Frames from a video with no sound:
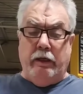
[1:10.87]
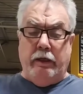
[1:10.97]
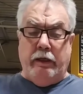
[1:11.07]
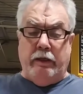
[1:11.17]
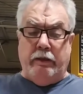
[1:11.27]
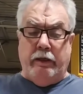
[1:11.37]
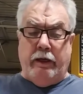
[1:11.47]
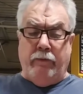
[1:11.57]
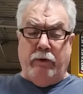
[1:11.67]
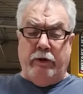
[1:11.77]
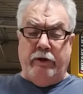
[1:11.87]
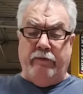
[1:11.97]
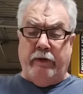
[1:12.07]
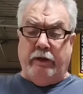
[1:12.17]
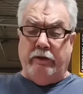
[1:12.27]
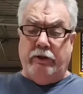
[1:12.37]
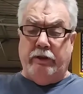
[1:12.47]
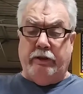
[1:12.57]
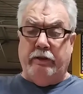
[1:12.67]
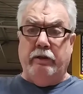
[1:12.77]
and I wondered if I could
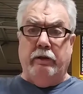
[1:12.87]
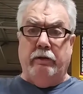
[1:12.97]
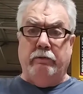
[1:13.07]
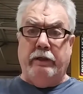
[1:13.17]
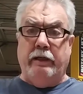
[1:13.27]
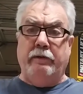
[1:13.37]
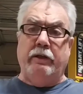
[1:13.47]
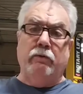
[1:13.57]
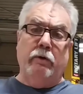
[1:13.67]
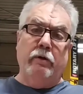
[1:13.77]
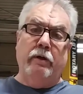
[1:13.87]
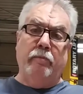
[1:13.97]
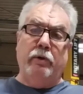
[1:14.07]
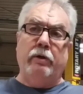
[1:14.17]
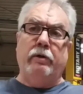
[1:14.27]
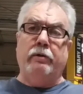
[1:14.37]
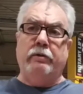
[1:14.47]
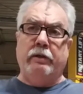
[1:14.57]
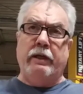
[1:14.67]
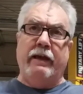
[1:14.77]
just take the order number,